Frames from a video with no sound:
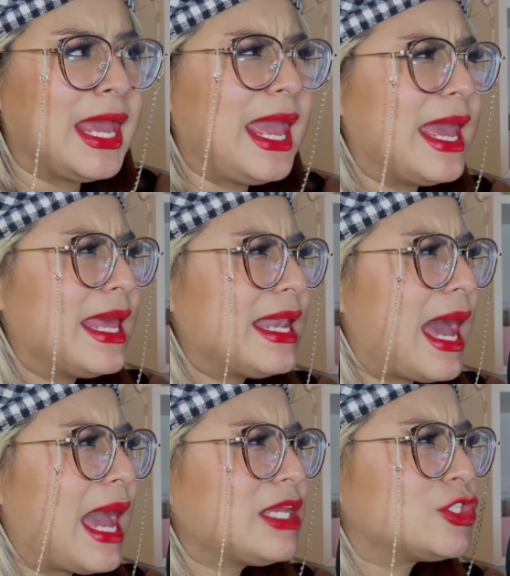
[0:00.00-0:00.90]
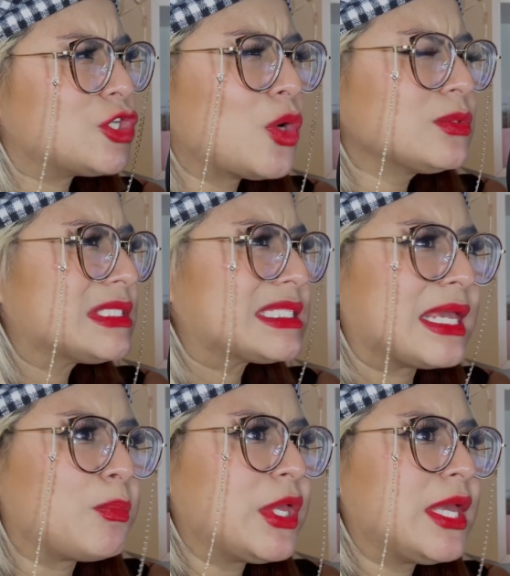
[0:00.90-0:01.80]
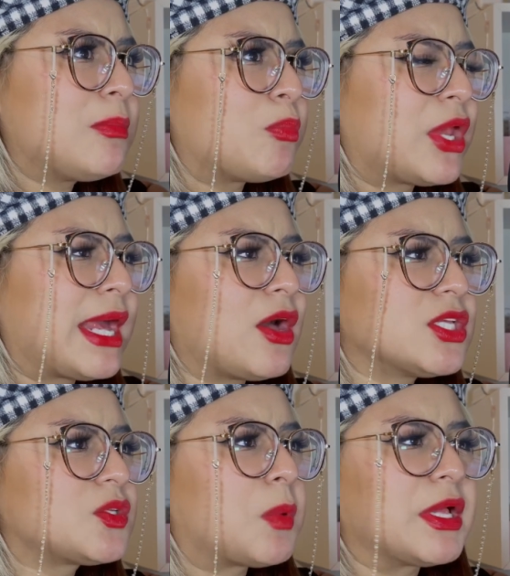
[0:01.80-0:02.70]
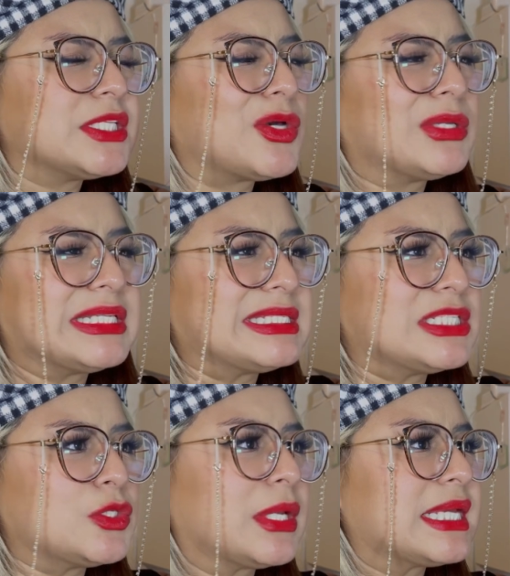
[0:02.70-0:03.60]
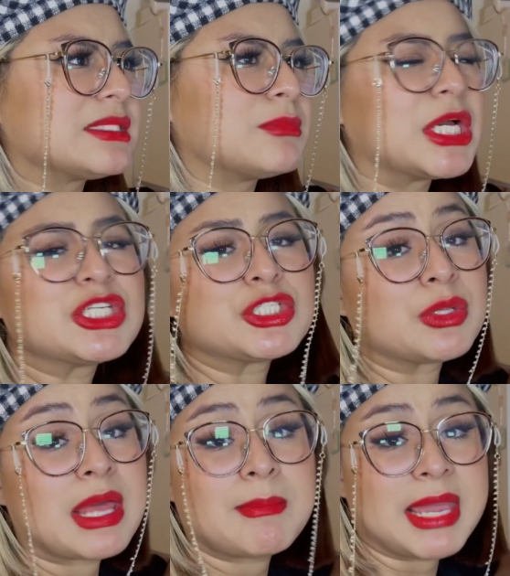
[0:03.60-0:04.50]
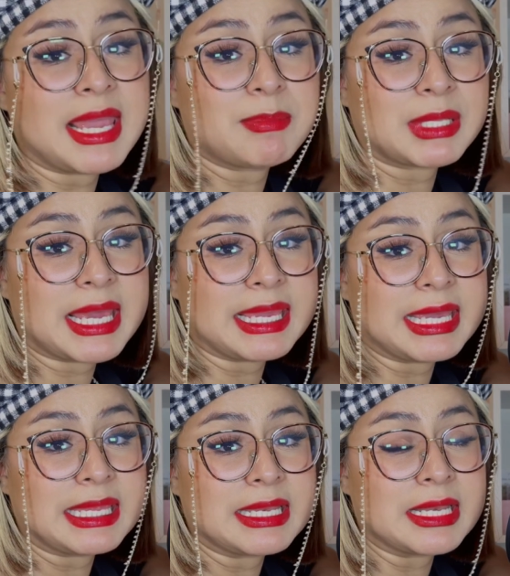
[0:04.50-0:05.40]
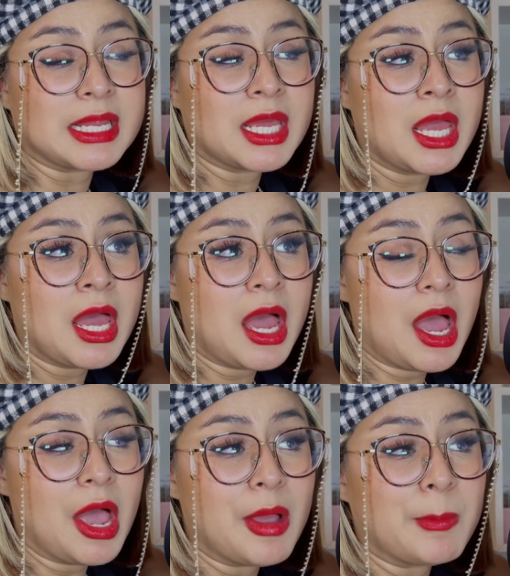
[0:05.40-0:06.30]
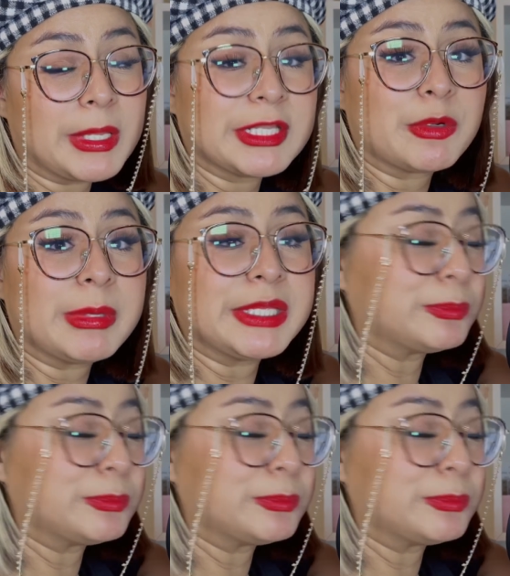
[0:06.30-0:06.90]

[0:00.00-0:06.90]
And I don't skip it, but I also probably don't listen to it as much, so that may play in a little bit.